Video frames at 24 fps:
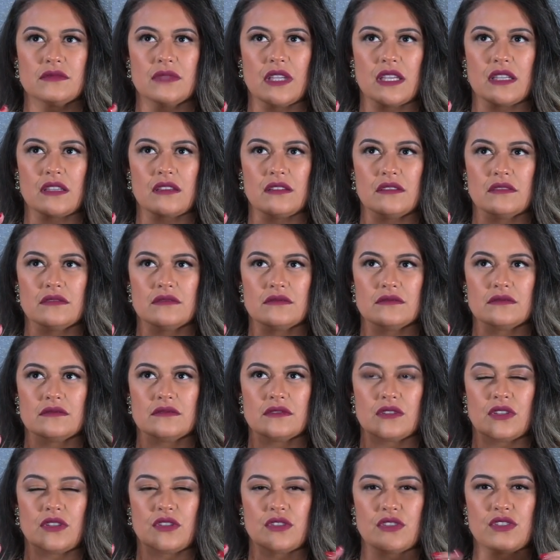like
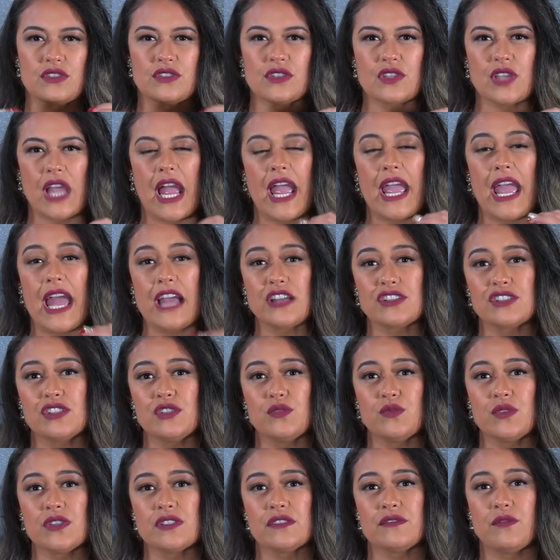I
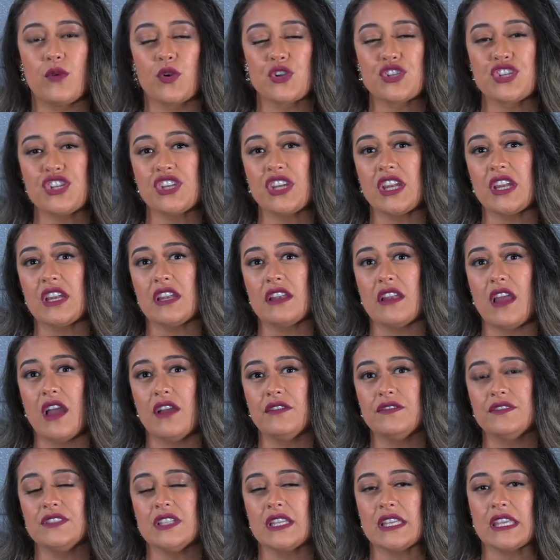actually was fortunate
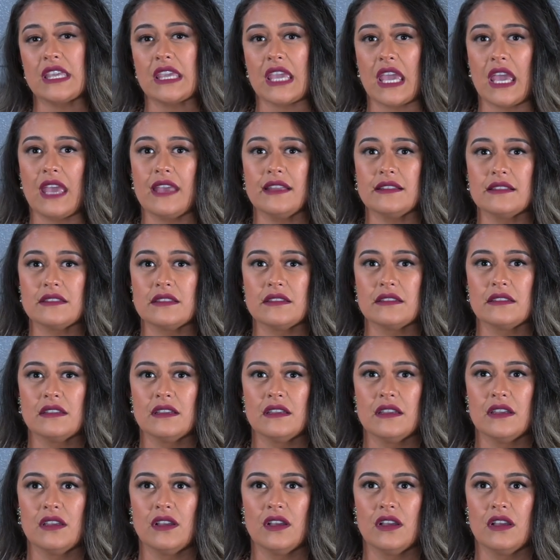enough to get
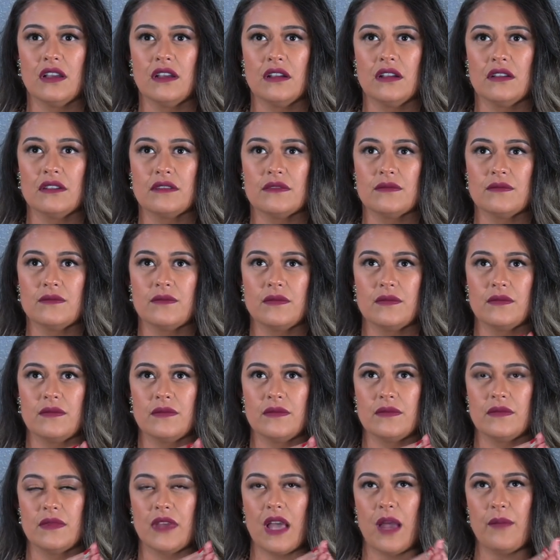
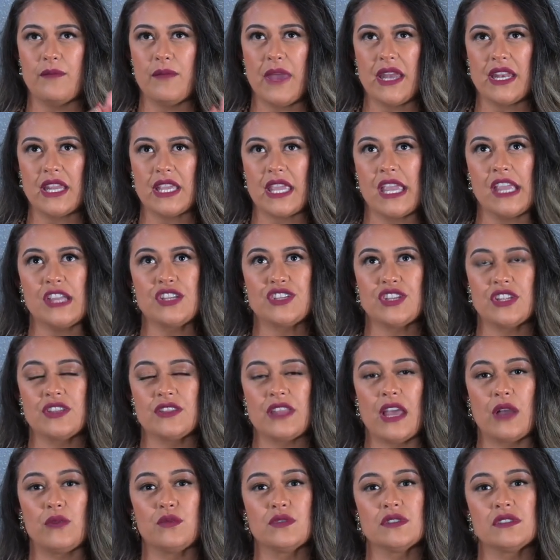a medication
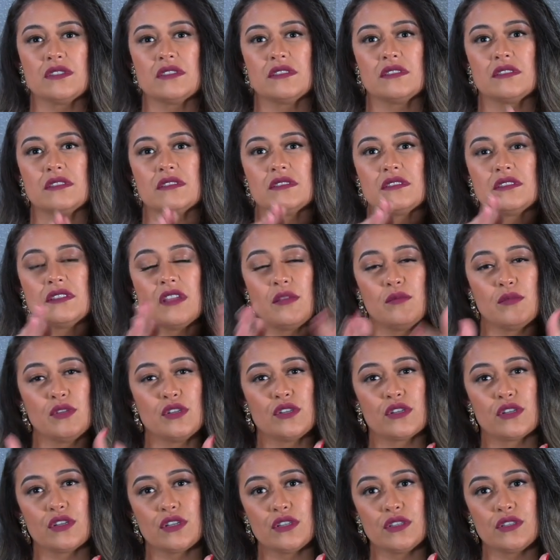that was
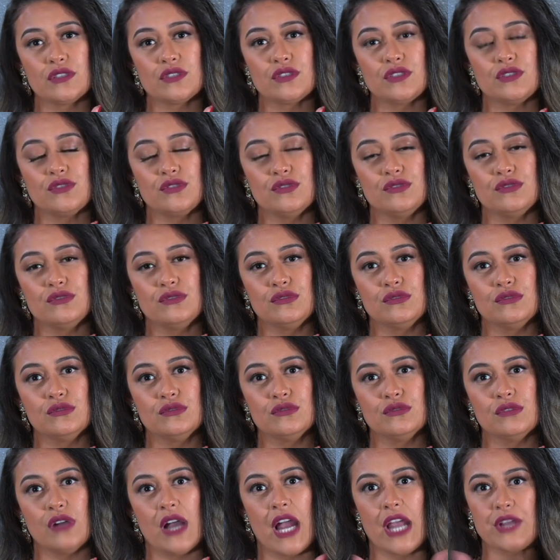similar
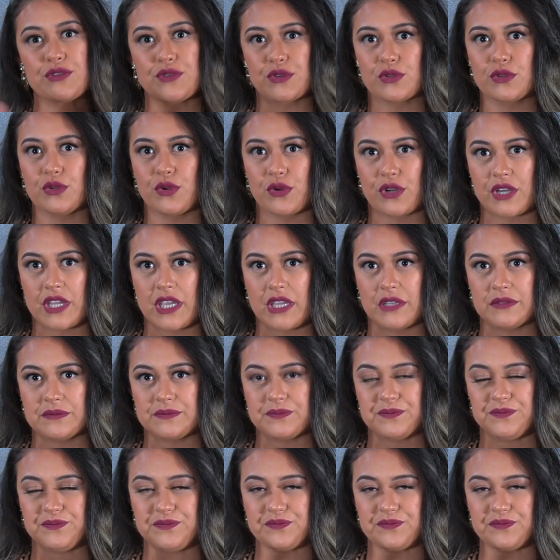to hydroxychloroquine.